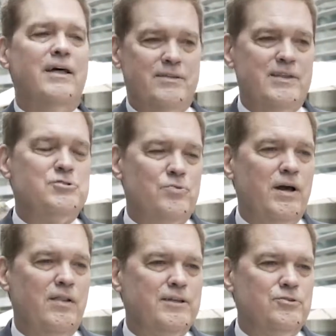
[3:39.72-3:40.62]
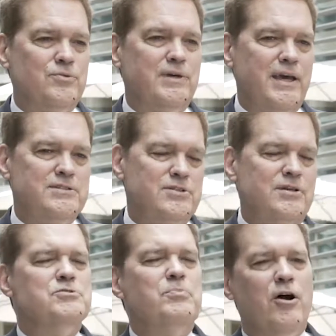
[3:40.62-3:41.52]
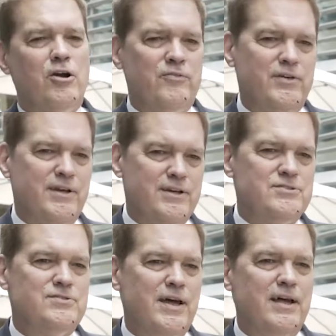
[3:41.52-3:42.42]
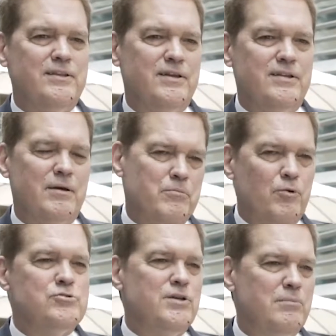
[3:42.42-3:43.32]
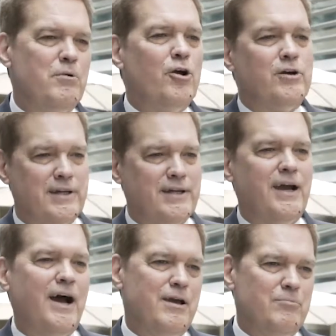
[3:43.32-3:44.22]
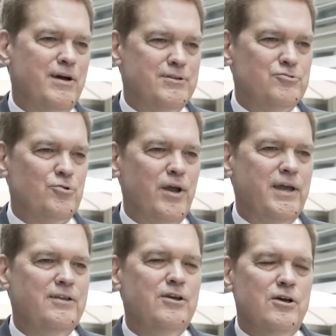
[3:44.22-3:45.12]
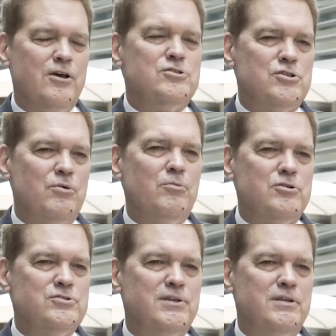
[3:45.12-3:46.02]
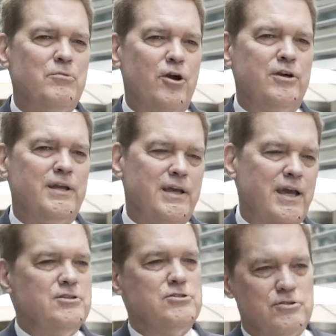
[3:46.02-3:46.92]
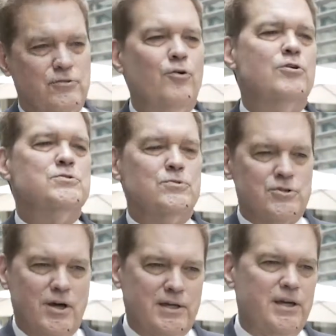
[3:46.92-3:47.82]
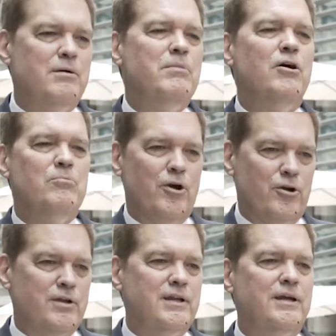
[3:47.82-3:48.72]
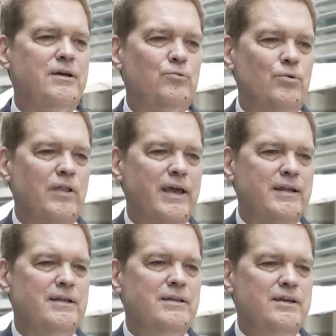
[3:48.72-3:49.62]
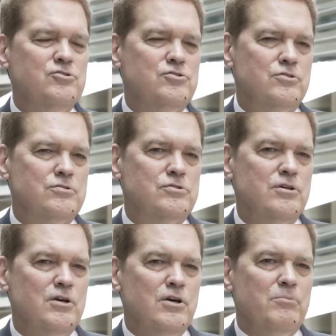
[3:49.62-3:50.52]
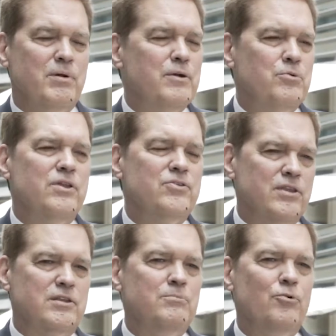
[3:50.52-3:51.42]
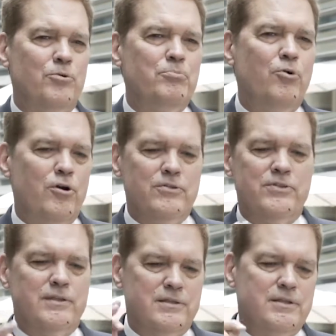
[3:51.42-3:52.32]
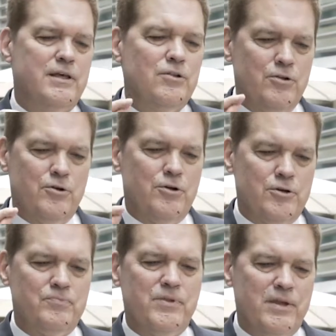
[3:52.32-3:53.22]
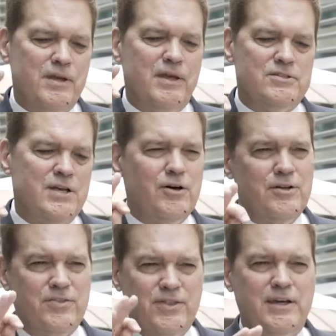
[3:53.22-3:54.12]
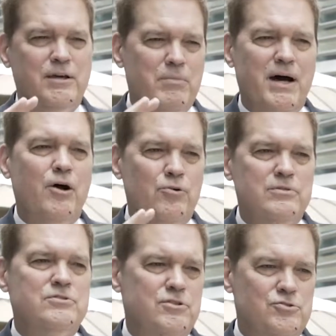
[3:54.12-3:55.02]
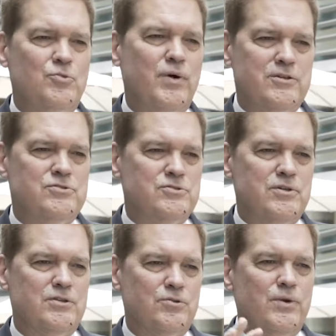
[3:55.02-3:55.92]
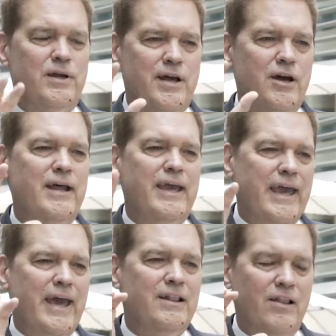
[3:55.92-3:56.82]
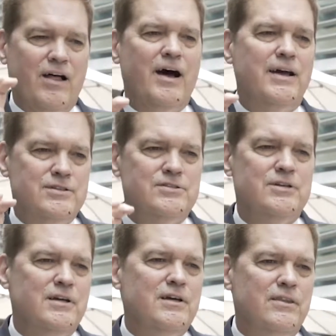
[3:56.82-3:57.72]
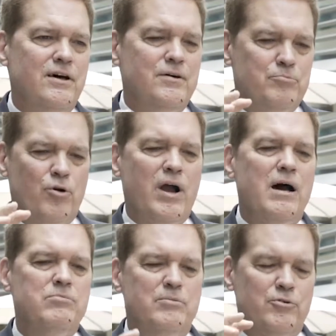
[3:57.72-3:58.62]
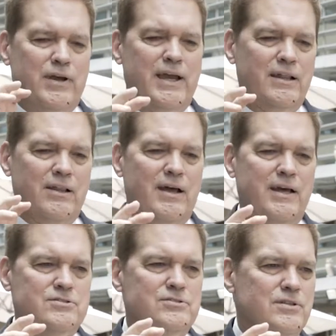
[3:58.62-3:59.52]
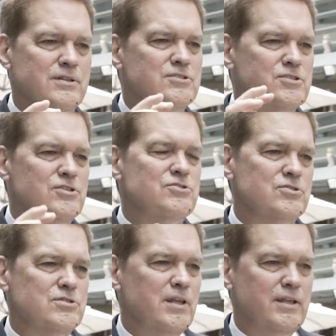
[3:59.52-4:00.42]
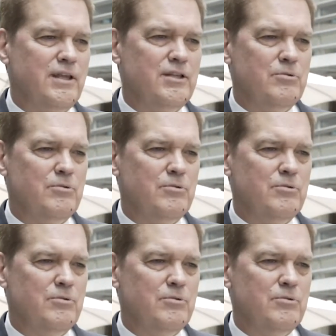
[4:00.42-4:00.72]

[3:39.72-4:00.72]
that's why I like doing case studies. Part of it is that, and I'm mostly a marketing guy by trade, so mostly in marketing cases, of course, we're talking about marketing-related issues. But I really think the more important thing that they learn is how to think about situations that they're in, how to analyze the problem or analyze the decisions they need